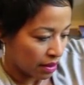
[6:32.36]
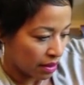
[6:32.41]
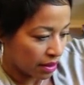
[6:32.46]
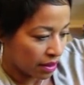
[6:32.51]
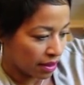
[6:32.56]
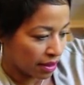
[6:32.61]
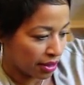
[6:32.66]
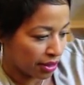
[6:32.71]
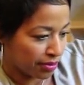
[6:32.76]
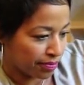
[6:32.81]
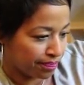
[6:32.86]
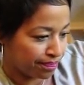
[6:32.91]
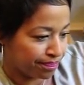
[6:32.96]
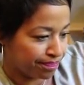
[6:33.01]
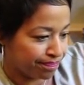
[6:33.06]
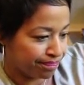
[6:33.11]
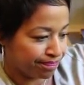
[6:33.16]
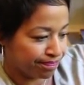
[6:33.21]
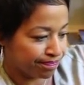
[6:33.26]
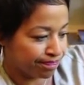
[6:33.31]

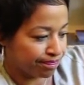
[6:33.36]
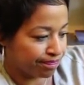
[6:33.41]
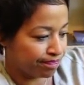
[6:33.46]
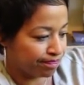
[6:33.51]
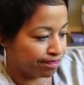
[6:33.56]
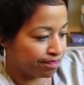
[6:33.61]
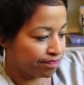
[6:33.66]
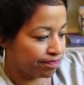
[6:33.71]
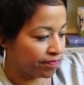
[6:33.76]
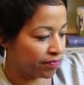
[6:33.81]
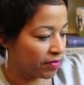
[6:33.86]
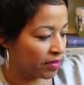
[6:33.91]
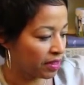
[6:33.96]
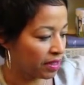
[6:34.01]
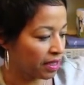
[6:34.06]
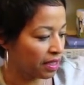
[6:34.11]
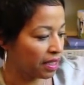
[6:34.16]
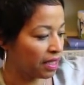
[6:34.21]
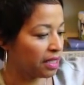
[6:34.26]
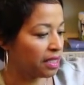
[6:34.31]
Um,
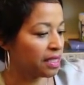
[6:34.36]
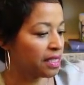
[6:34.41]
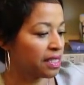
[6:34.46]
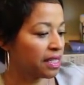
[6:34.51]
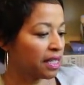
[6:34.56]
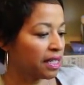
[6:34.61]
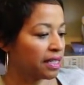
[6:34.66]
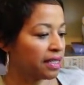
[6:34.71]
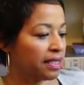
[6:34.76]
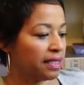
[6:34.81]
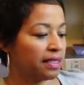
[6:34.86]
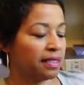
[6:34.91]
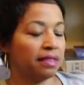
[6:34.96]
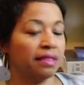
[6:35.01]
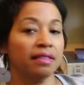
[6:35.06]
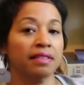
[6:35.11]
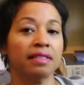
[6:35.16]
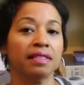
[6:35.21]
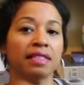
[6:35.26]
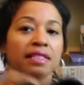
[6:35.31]
the inside
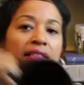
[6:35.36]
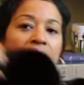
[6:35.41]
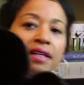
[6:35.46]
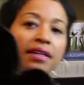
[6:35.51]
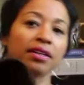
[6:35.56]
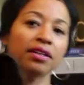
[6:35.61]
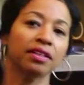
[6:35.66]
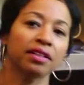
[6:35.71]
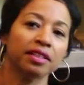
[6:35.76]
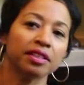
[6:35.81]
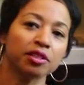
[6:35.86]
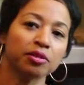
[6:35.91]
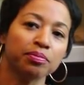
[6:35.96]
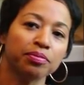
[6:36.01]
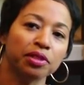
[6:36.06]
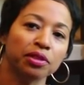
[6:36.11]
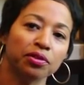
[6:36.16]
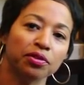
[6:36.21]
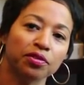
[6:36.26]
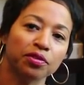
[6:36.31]
detail is
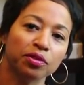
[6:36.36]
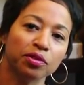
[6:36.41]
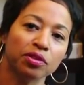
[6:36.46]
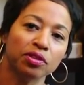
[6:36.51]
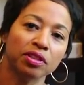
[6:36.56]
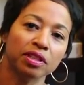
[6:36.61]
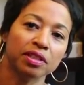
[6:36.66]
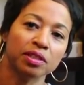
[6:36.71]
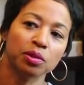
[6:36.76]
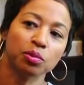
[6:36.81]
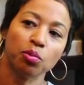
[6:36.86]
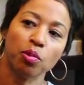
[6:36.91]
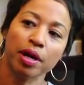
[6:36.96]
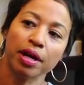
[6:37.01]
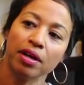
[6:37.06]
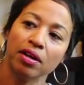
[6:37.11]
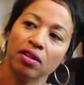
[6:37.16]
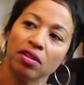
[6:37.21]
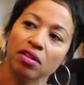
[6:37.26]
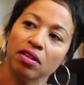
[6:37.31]
beautiful as
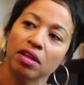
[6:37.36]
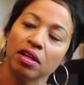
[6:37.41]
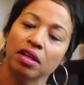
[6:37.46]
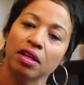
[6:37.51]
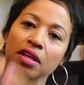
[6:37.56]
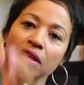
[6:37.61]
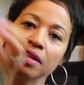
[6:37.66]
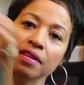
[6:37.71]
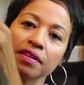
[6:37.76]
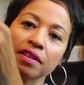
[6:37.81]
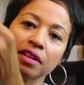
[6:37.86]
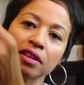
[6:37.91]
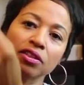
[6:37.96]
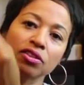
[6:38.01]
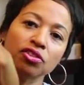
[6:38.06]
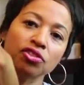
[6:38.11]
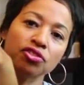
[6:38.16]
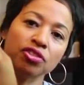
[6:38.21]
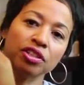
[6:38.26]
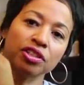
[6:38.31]
well. The
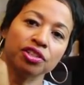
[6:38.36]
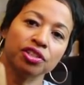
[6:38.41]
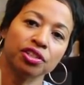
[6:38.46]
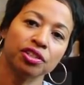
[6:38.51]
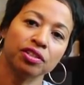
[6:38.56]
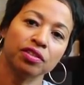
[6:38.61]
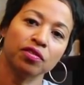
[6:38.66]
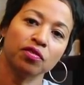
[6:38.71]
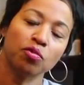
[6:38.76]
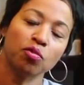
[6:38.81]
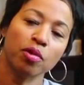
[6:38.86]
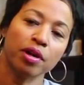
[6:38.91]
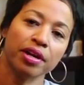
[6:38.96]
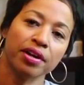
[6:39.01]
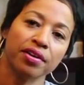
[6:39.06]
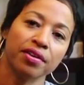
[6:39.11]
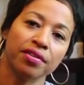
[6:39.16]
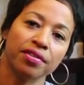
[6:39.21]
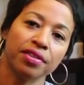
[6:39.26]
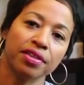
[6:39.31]
construction of
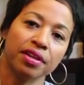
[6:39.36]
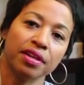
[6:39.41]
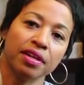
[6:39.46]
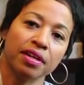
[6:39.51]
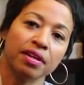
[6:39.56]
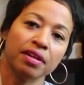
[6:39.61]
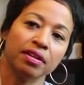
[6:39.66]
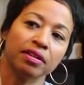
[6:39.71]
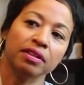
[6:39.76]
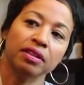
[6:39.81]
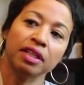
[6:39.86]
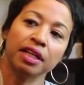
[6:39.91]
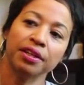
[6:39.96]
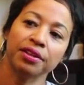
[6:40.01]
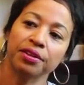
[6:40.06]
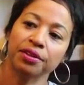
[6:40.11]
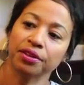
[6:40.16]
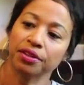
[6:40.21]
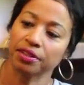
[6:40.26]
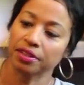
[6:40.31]
where the
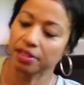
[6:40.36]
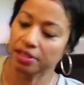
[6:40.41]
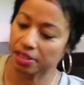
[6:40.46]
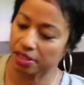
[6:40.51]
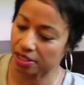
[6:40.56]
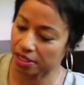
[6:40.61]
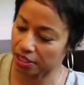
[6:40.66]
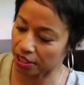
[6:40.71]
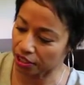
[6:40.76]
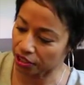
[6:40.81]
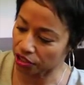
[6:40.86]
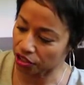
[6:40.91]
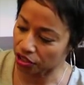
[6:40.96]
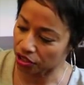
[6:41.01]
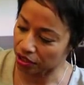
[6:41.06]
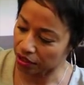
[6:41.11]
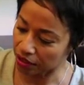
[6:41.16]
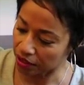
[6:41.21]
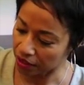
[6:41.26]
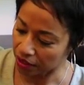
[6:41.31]
leather is
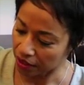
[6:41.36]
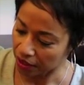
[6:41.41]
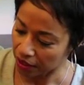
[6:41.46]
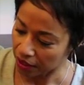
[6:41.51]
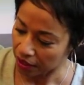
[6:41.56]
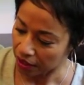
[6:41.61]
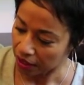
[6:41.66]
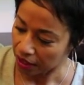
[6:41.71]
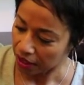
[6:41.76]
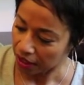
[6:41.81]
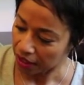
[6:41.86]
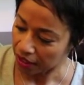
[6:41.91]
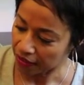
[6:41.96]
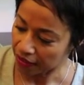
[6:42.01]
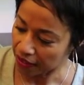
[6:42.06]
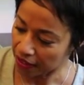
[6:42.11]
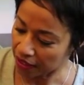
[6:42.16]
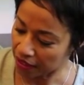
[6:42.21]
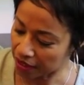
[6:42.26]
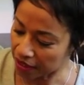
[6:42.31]
stitched and
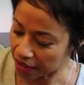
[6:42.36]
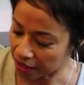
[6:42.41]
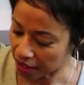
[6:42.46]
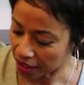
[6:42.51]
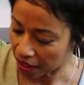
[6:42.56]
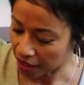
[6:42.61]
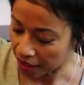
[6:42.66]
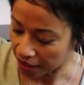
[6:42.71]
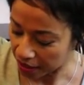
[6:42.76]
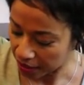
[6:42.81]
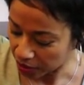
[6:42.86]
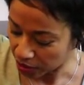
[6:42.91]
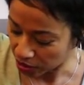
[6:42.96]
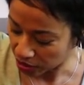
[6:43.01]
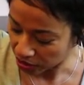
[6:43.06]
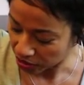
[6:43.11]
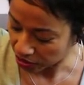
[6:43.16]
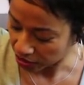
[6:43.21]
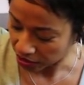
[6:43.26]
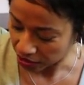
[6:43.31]
the inside
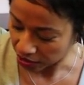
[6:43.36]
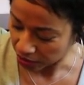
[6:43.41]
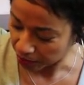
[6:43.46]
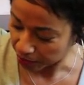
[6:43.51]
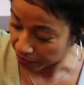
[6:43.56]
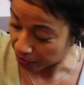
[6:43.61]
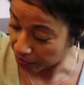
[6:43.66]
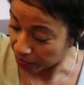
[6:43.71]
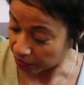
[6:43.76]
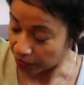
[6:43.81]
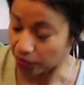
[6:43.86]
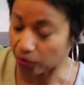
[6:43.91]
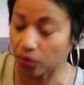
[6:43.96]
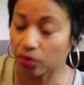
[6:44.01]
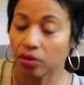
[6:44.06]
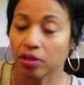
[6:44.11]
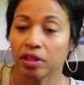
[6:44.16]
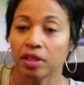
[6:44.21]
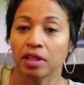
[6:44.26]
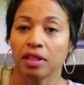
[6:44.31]
is, is
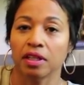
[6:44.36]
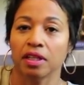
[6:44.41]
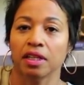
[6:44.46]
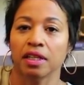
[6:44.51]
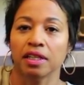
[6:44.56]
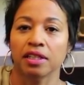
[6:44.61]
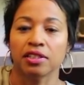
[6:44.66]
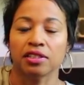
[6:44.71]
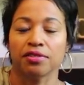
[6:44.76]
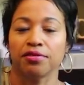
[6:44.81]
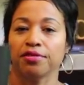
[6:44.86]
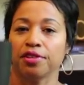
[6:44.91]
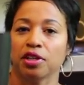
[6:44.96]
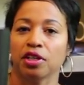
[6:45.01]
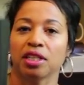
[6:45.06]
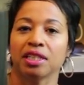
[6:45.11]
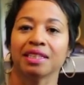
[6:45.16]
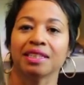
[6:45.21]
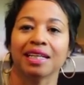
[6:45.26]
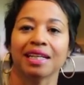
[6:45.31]
beautiful. It's a
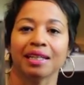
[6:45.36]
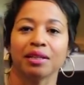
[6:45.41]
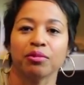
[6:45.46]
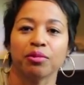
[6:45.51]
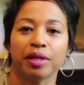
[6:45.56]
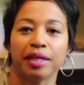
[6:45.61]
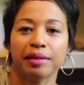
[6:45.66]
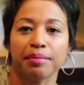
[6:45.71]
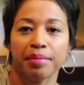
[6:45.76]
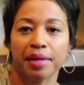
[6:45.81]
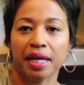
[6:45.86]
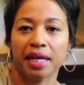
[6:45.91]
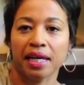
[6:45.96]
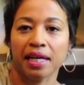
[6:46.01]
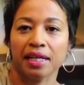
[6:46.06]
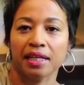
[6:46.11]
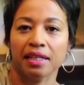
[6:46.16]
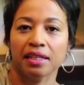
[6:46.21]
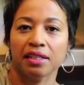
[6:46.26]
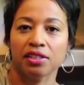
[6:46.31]
very lightweight
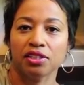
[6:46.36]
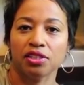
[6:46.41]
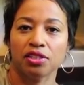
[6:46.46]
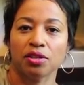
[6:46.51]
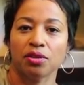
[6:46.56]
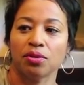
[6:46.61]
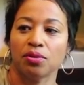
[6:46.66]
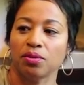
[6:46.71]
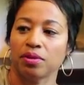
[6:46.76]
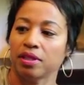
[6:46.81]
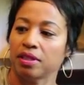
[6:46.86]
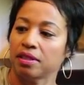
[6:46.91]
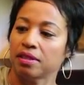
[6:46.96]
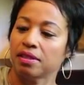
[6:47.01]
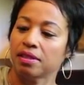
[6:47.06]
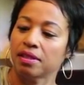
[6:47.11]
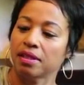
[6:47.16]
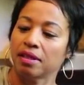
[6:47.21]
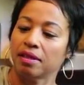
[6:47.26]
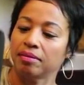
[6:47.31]
bag, so
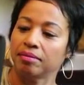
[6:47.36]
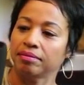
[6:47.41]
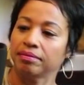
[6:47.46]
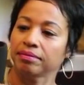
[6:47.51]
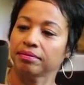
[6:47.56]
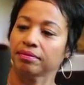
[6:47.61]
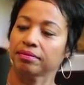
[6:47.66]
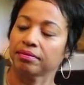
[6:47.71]
it's, um,